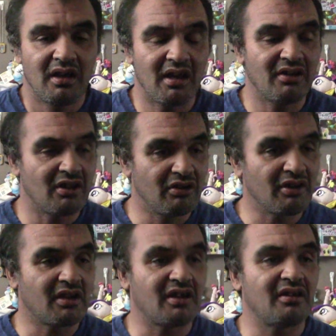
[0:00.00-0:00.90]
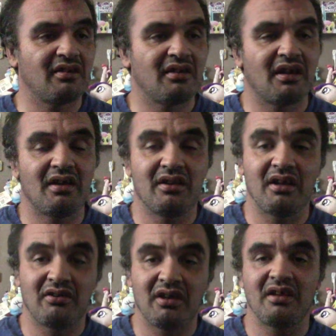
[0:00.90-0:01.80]
And they look at it, and
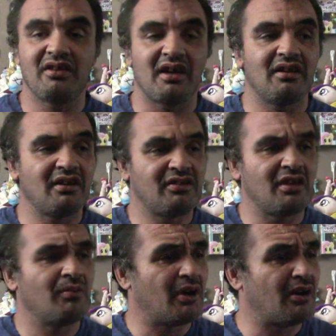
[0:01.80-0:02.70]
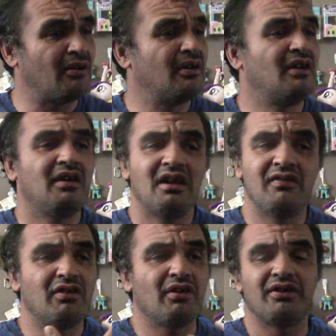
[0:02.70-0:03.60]
they take that, and they say, well,
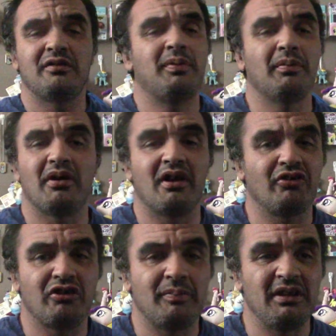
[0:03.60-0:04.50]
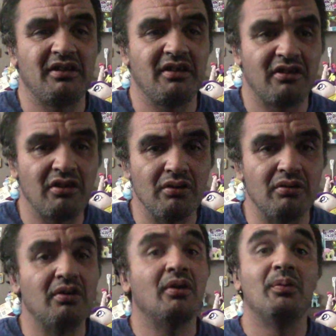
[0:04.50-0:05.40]
even though these people are L G B T
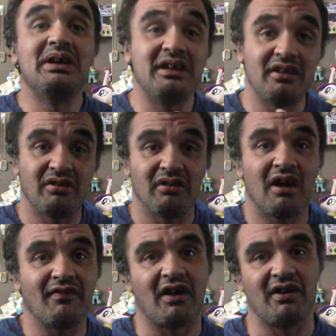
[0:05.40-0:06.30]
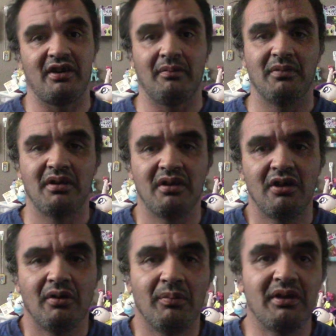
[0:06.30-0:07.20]
Q, we need to love them.
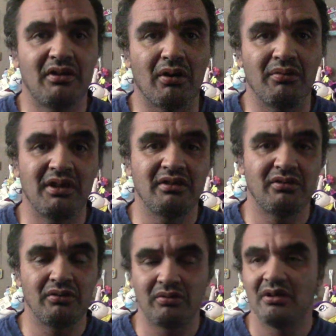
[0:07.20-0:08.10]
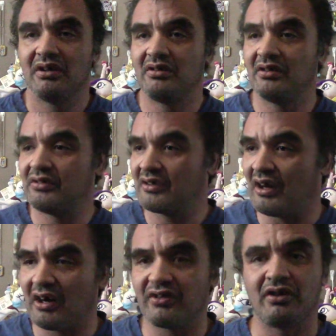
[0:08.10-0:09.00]
We don't need to
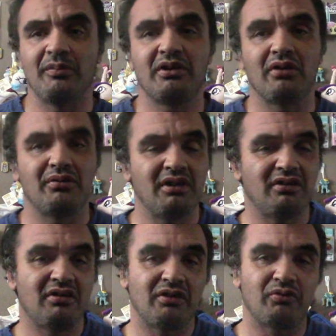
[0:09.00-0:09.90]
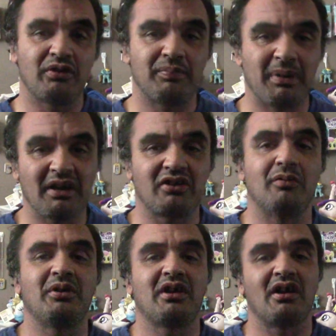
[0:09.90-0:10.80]
discard them. We don't need to disrespect them.
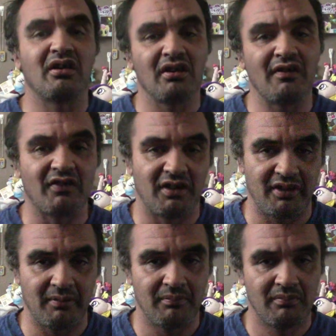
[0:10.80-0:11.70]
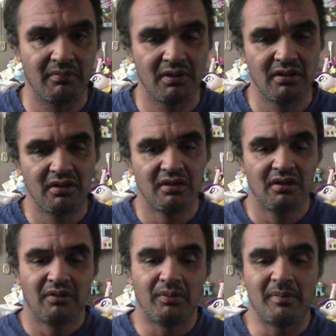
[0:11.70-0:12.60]
We gotta love on them.
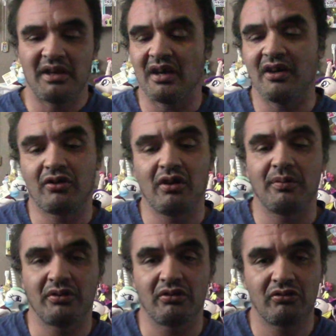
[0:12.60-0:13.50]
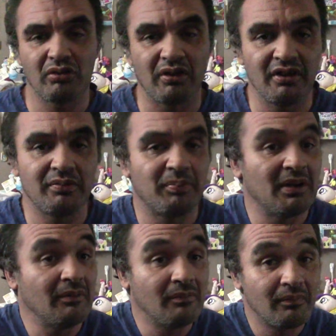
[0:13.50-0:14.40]
We may not agree with their choice,
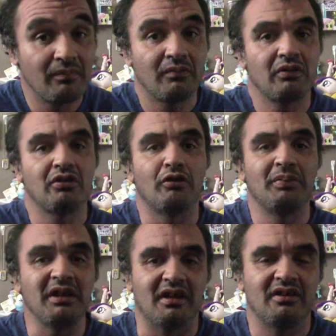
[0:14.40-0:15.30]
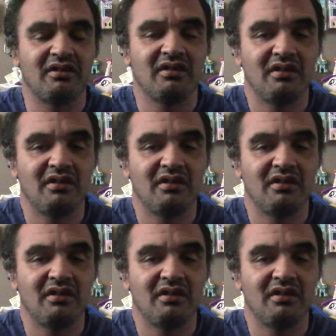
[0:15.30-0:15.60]
but so be it.